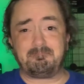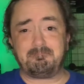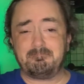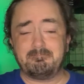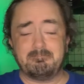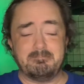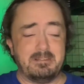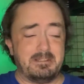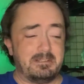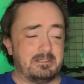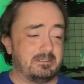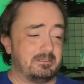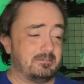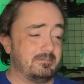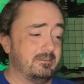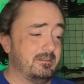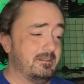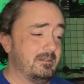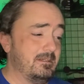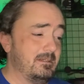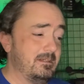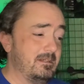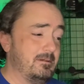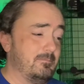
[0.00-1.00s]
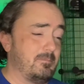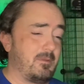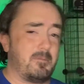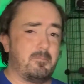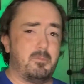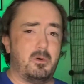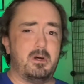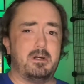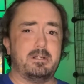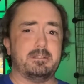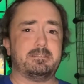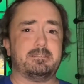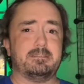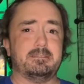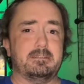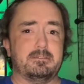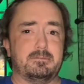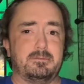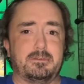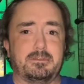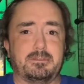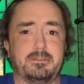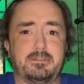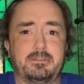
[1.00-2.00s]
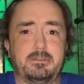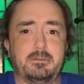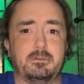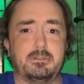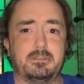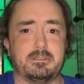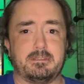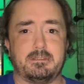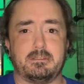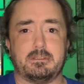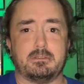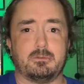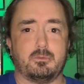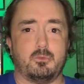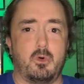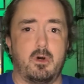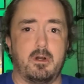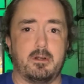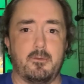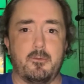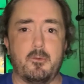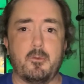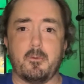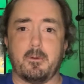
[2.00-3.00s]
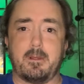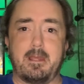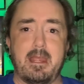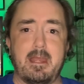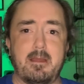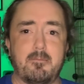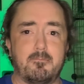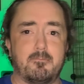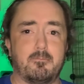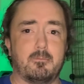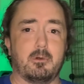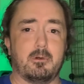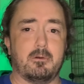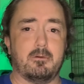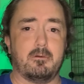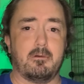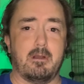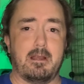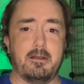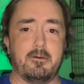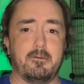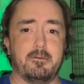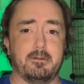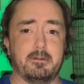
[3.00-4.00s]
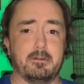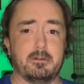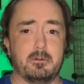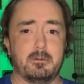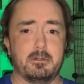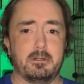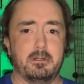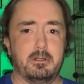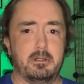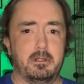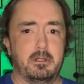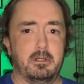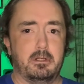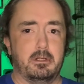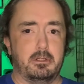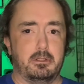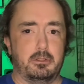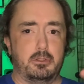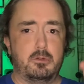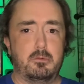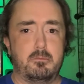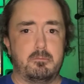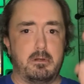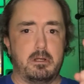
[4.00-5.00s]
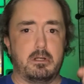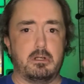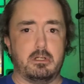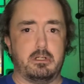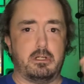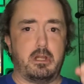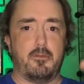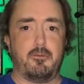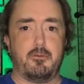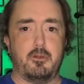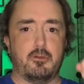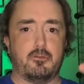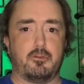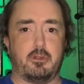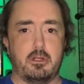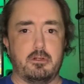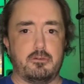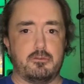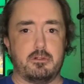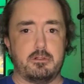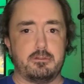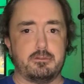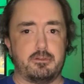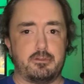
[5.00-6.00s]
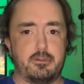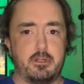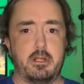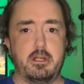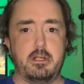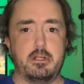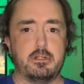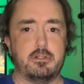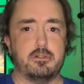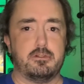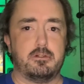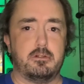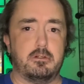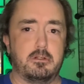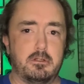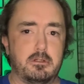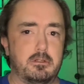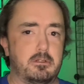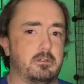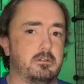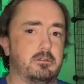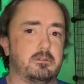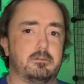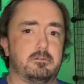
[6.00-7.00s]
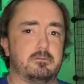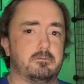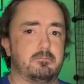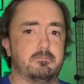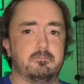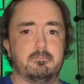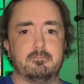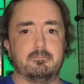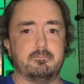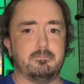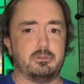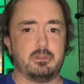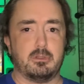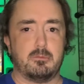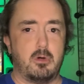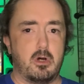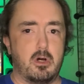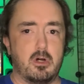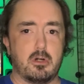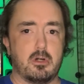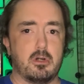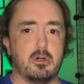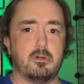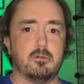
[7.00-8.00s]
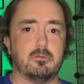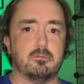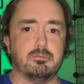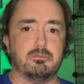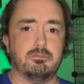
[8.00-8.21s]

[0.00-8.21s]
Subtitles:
I don't know. But the boss, in a full suit, just starts walking through their campground and going, "You better get these kids on stage tomorrow."